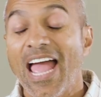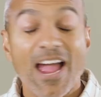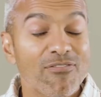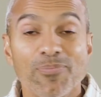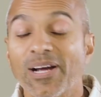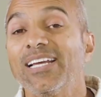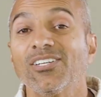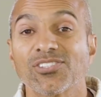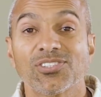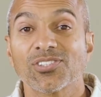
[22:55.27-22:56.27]
Everybody
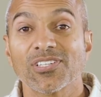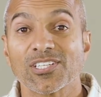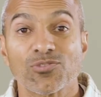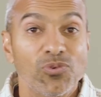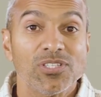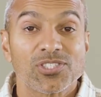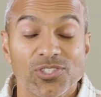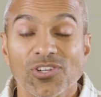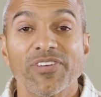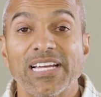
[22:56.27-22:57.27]
else who started this was
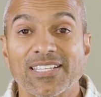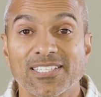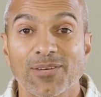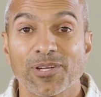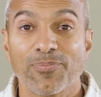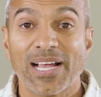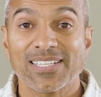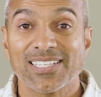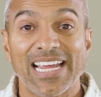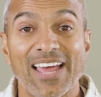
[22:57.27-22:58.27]
serving in some capacity.